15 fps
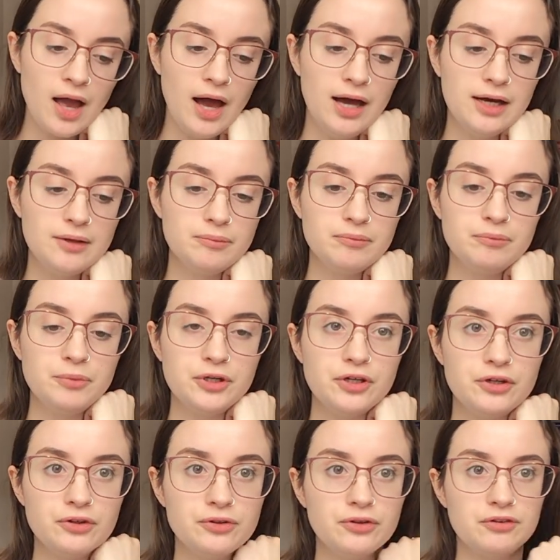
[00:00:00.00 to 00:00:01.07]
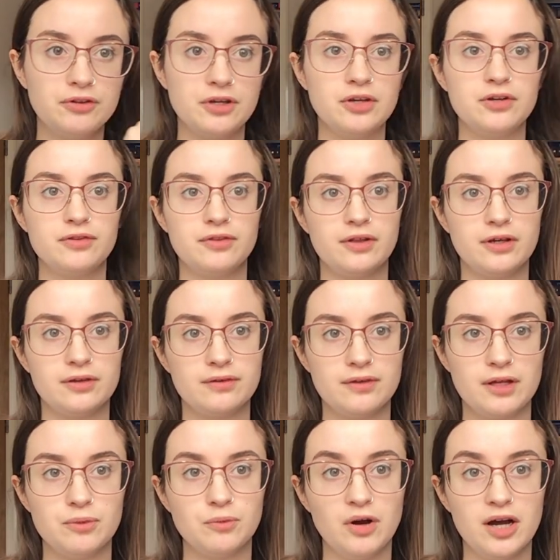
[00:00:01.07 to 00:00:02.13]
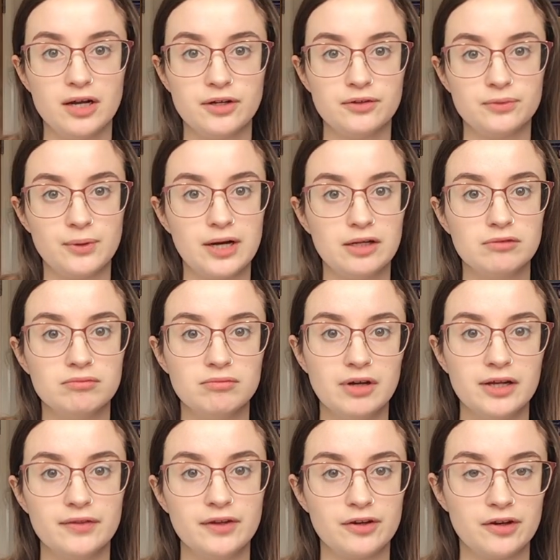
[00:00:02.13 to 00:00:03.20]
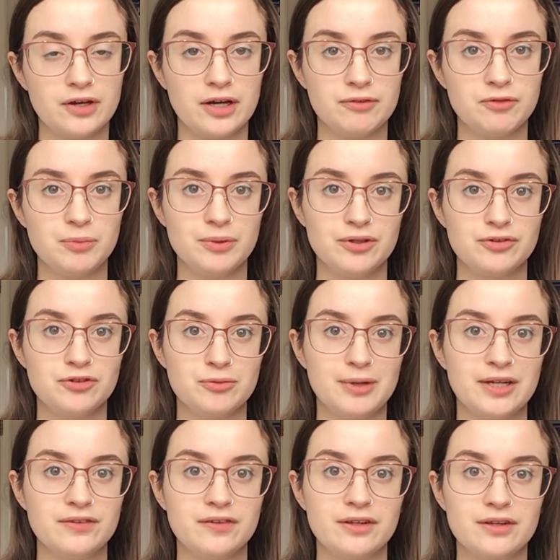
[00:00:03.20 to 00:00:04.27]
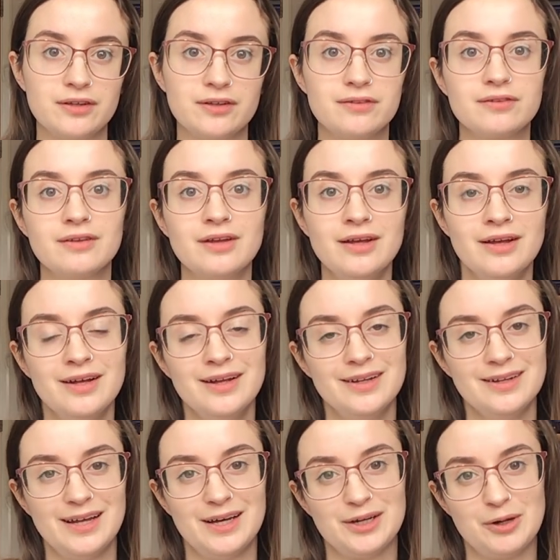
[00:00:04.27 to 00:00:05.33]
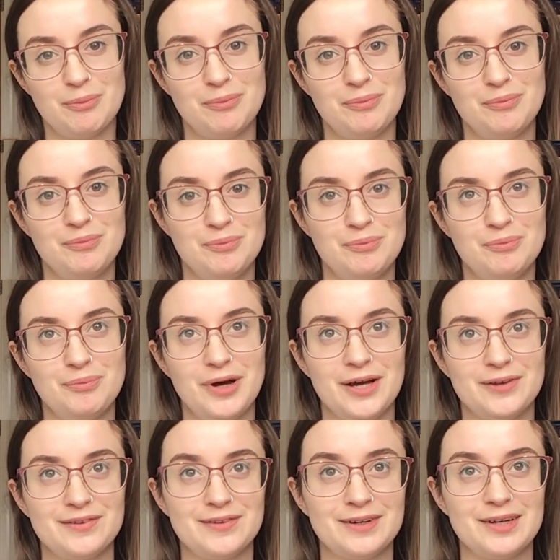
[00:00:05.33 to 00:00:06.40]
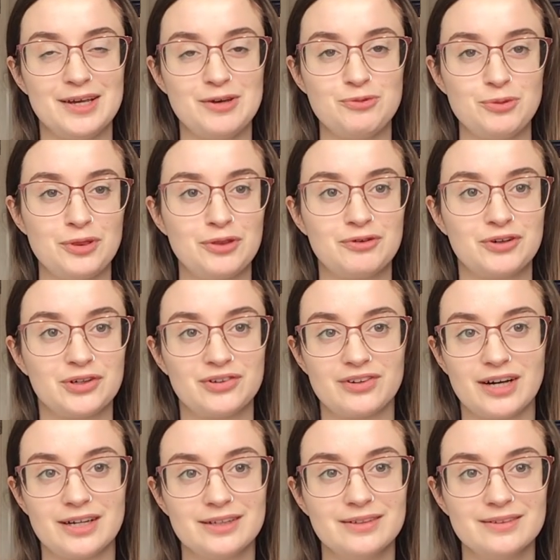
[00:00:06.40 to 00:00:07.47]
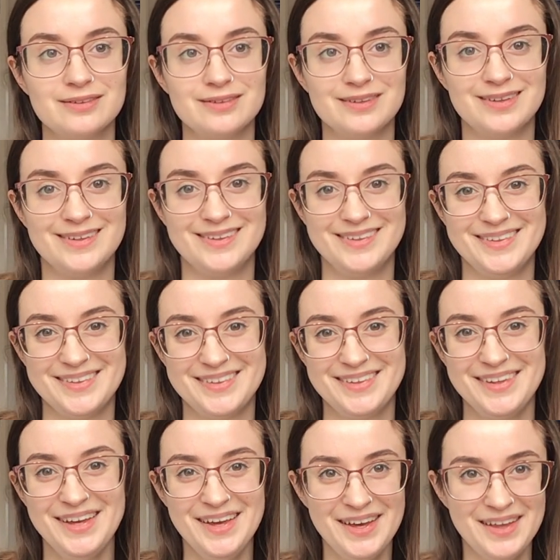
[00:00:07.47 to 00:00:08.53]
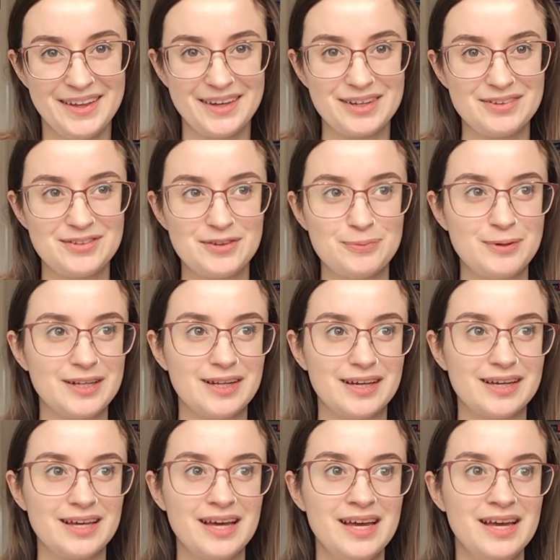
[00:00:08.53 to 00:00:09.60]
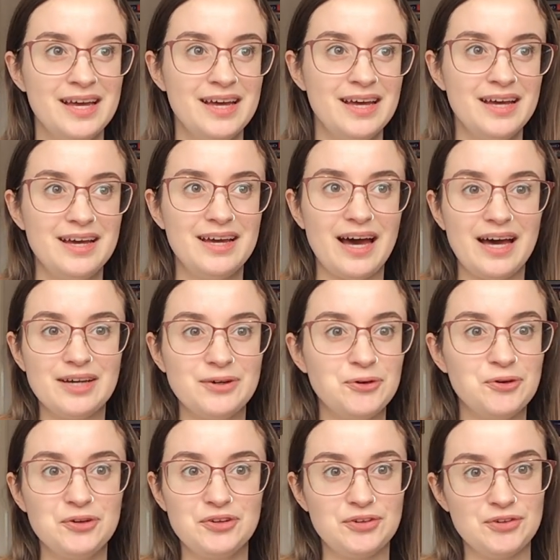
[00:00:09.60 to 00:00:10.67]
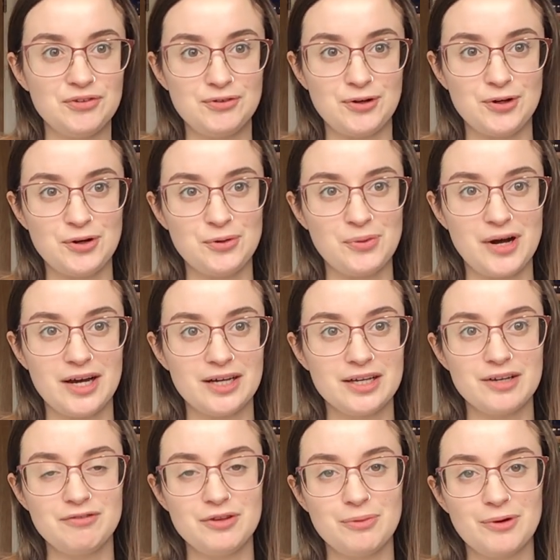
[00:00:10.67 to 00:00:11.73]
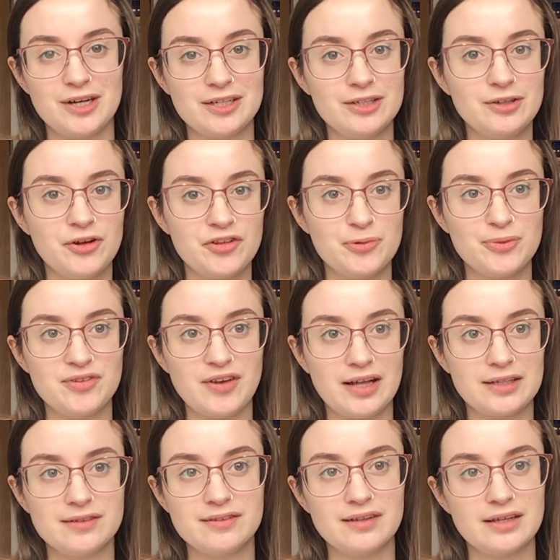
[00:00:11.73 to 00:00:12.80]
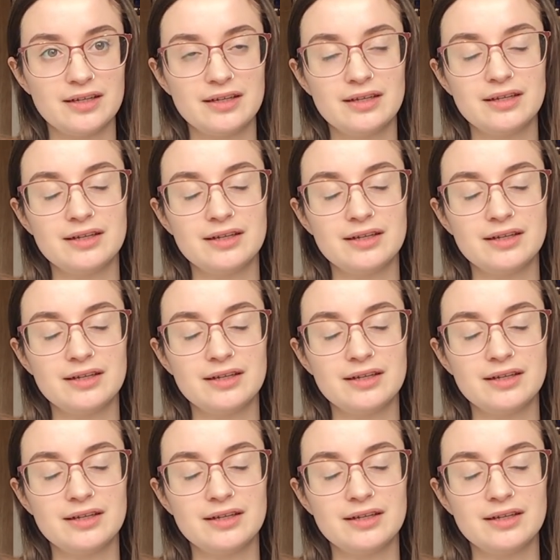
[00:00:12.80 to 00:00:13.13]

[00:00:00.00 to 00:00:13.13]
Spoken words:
but you can also use things in work as well, and they don't have to be as dramatic as letting a person leave with the wrong child. They could just be like getting orders wrong at work if you work in hospitality